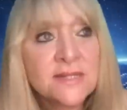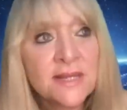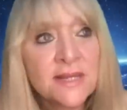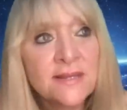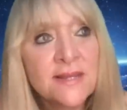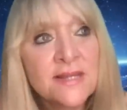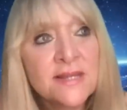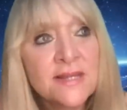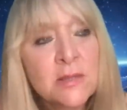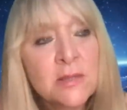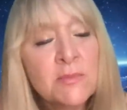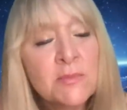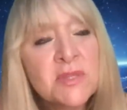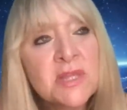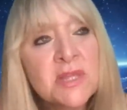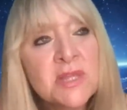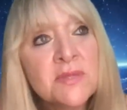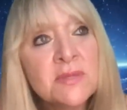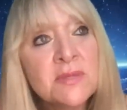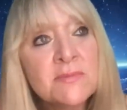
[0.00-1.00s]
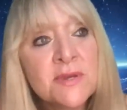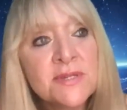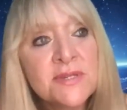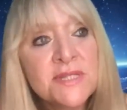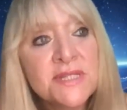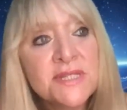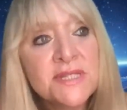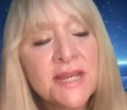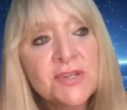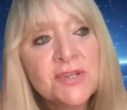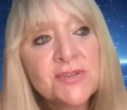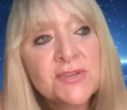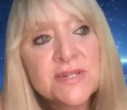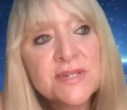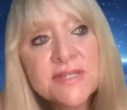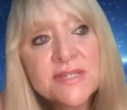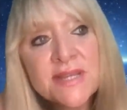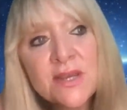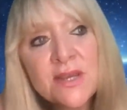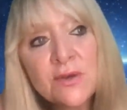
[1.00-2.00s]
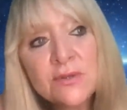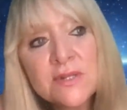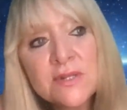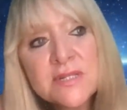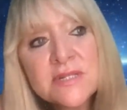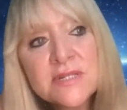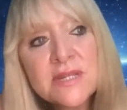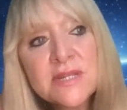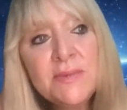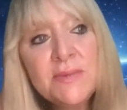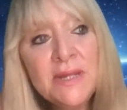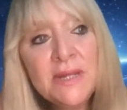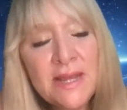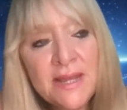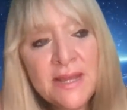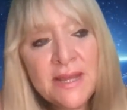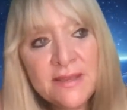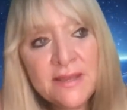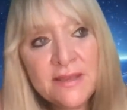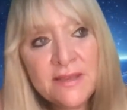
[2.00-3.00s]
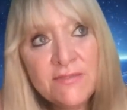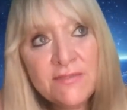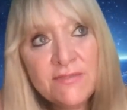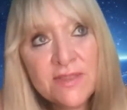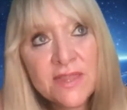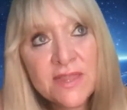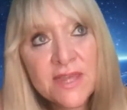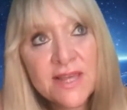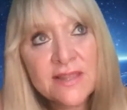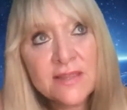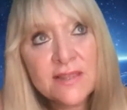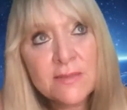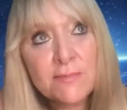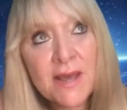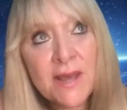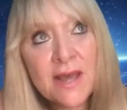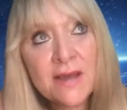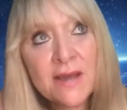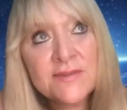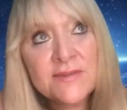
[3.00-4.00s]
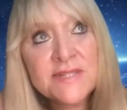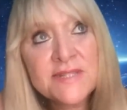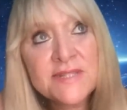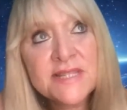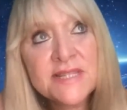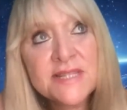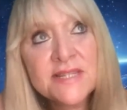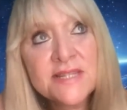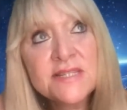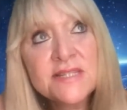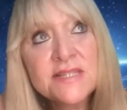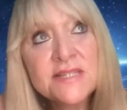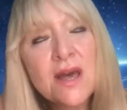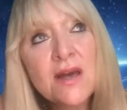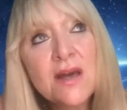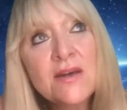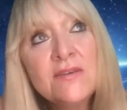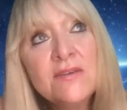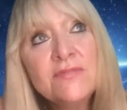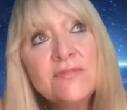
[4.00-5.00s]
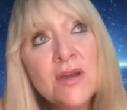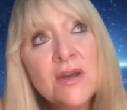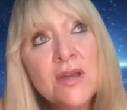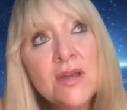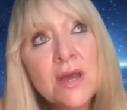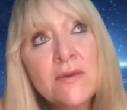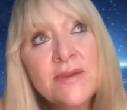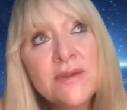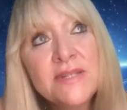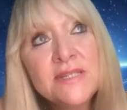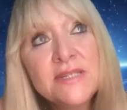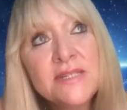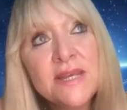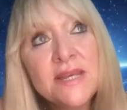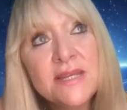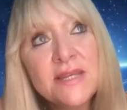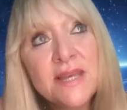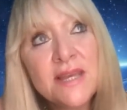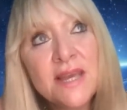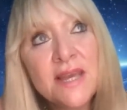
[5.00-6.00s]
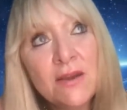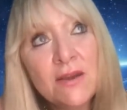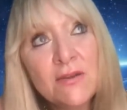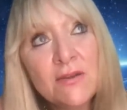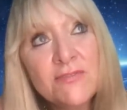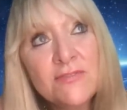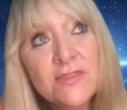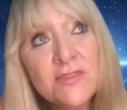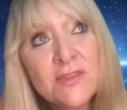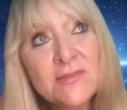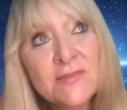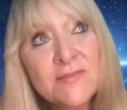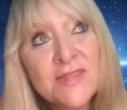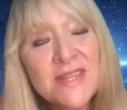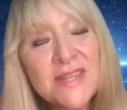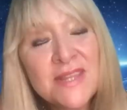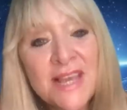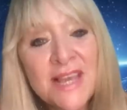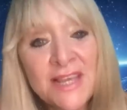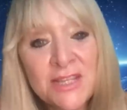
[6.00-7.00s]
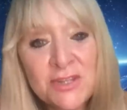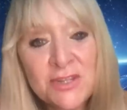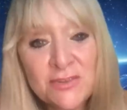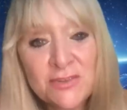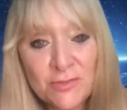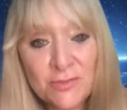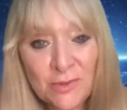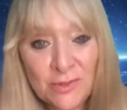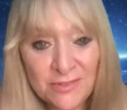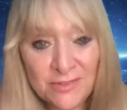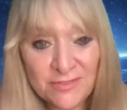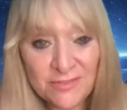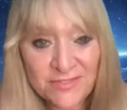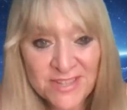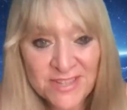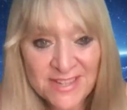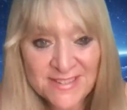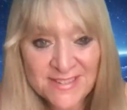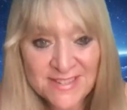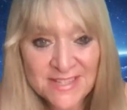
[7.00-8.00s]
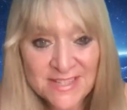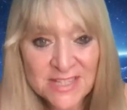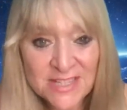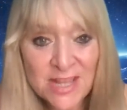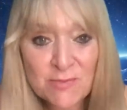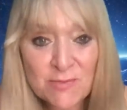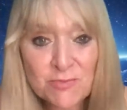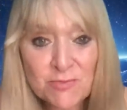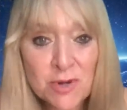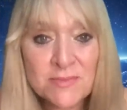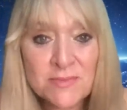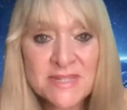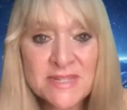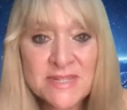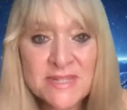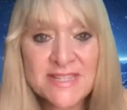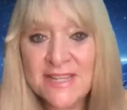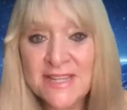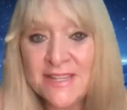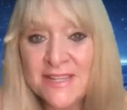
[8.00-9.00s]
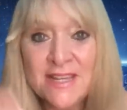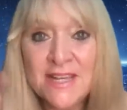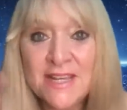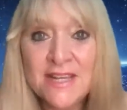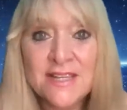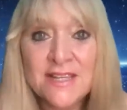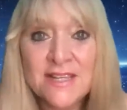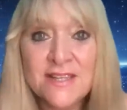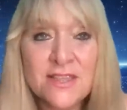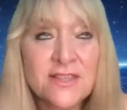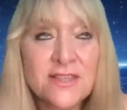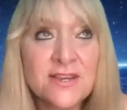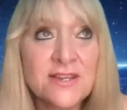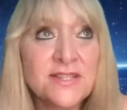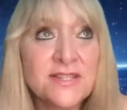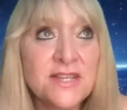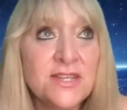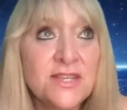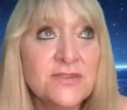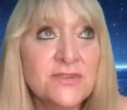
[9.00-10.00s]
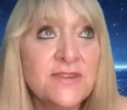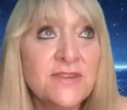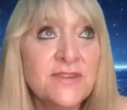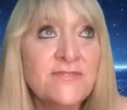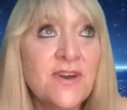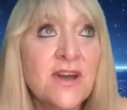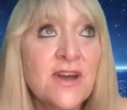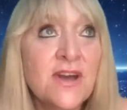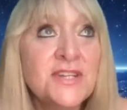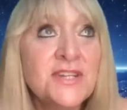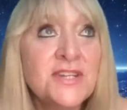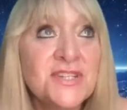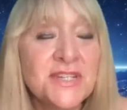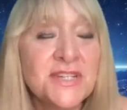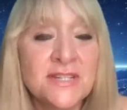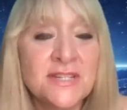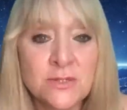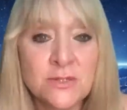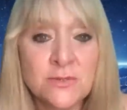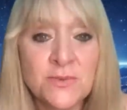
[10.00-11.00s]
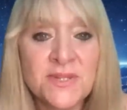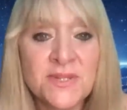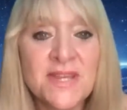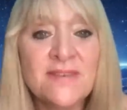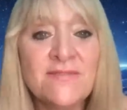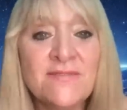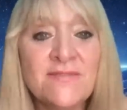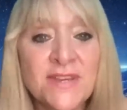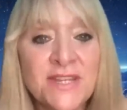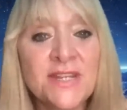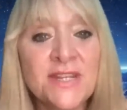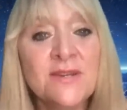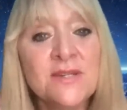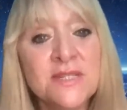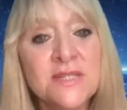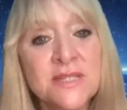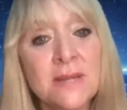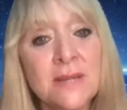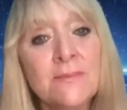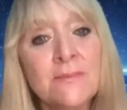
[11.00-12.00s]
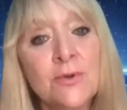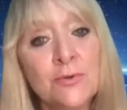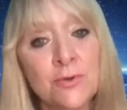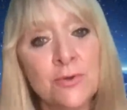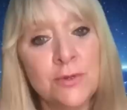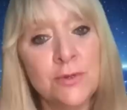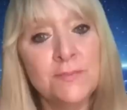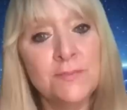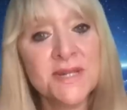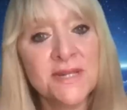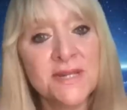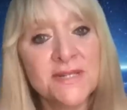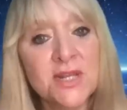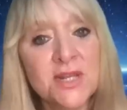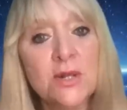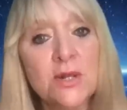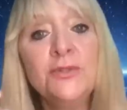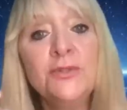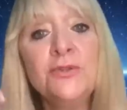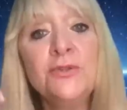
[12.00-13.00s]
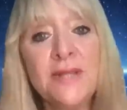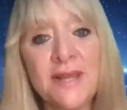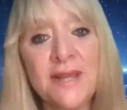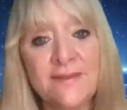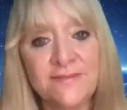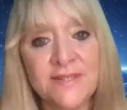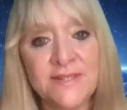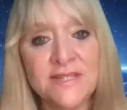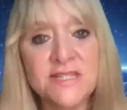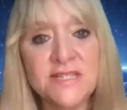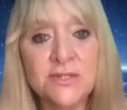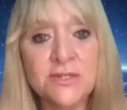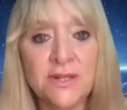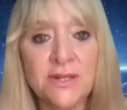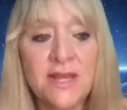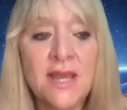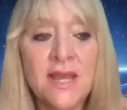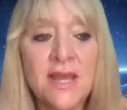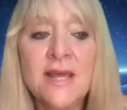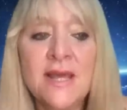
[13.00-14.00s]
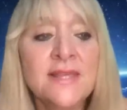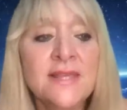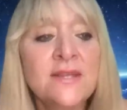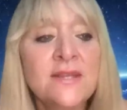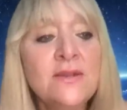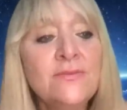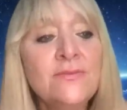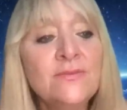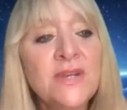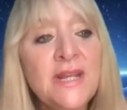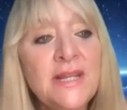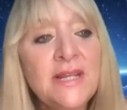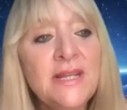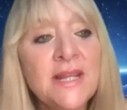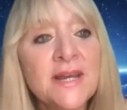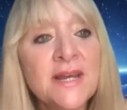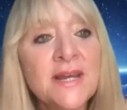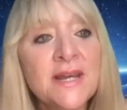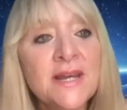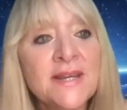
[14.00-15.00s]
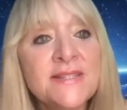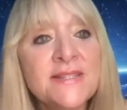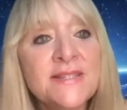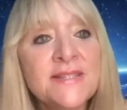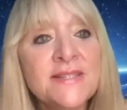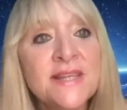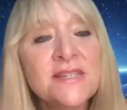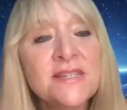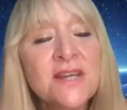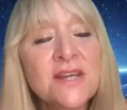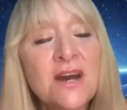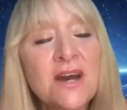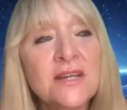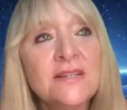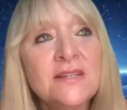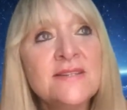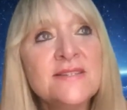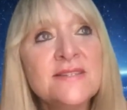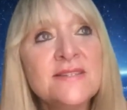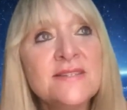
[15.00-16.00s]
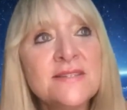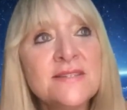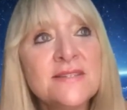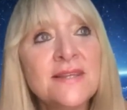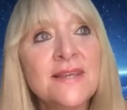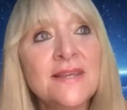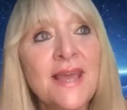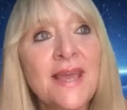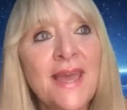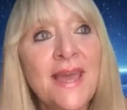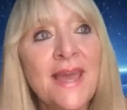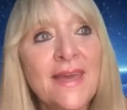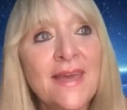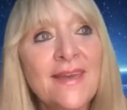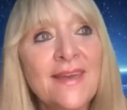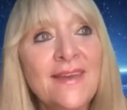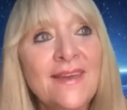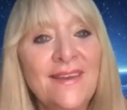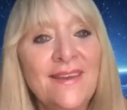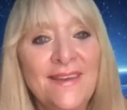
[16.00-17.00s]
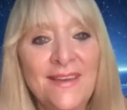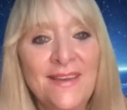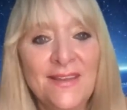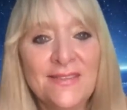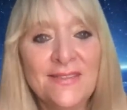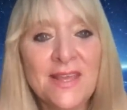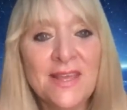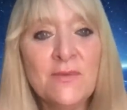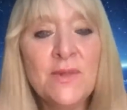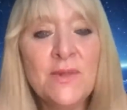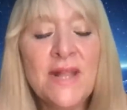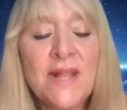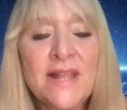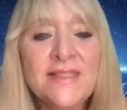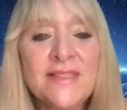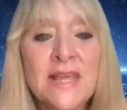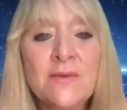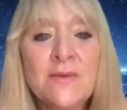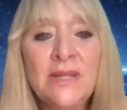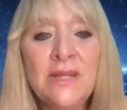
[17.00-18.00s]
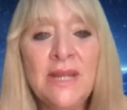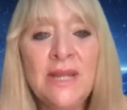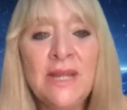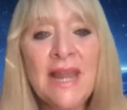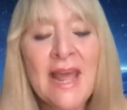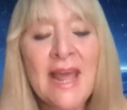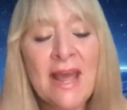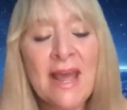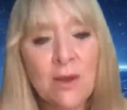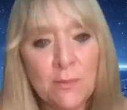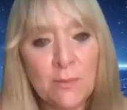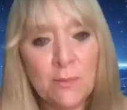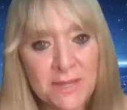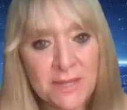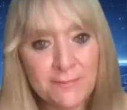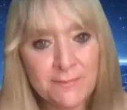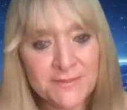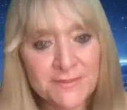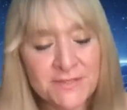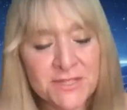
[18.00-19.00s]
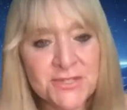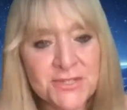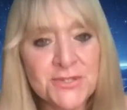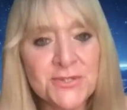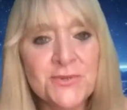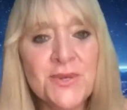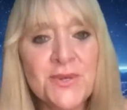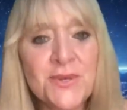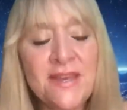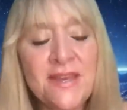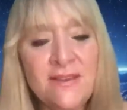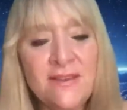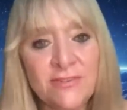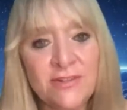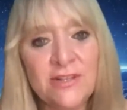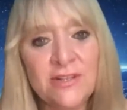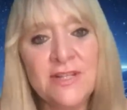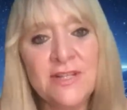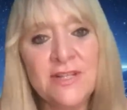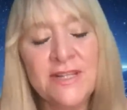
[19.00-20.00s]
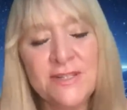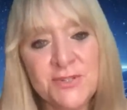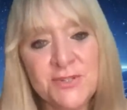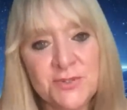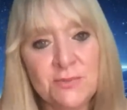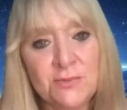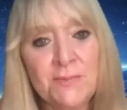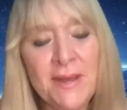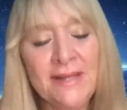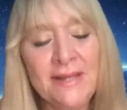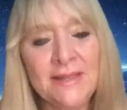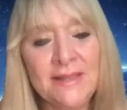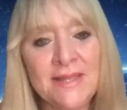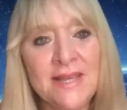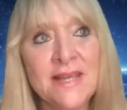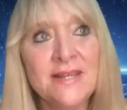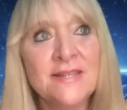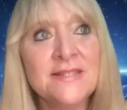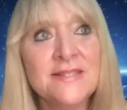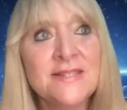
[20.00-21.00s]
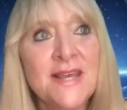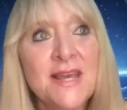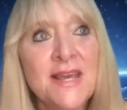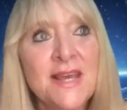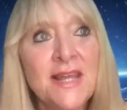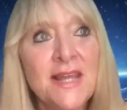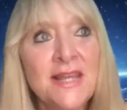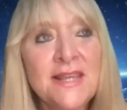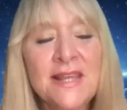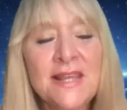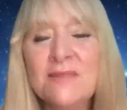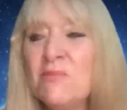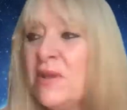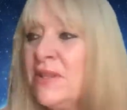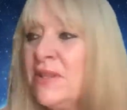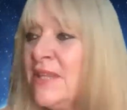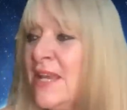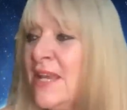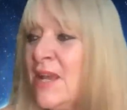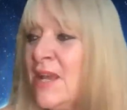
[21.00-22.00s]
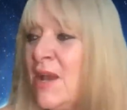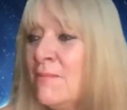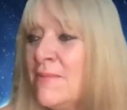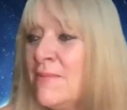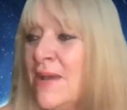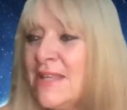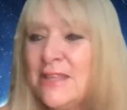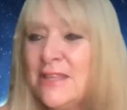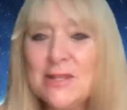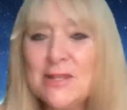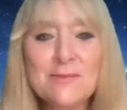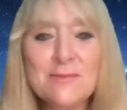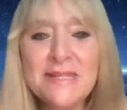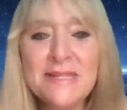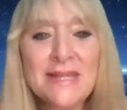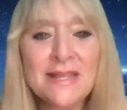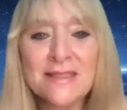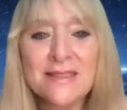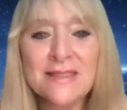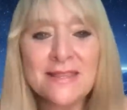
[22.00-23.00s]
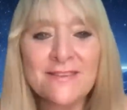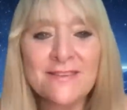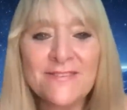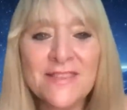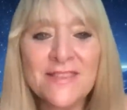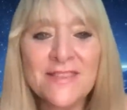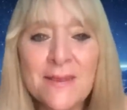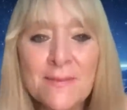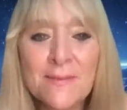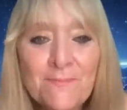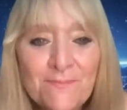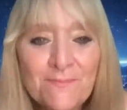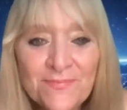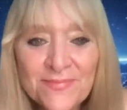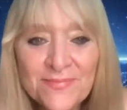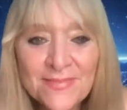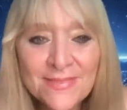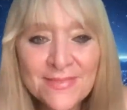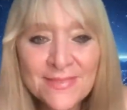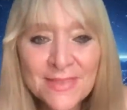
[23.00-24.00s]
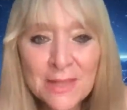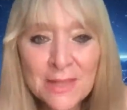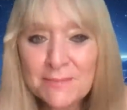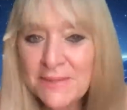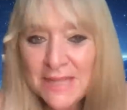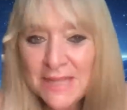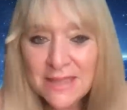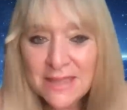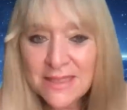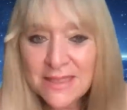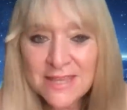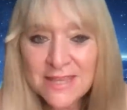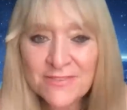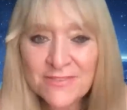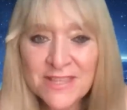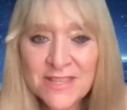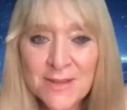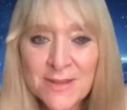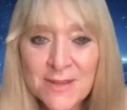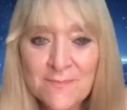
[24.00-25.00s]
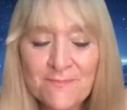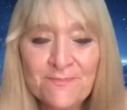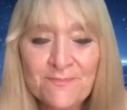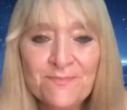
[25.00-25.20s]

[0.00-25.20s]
and there's some of them are the most dangerous. They honestly believe that the powers they serve are going to take care of them at the end of all of this. It's like promising the 33 virgins or whatever, some groups are told you'll have this, they don't realize that the darkness doesn't care. They will allow people to do evil and do bad things, and then when they come back, there'll be nothing for them. There'll be nothing for them.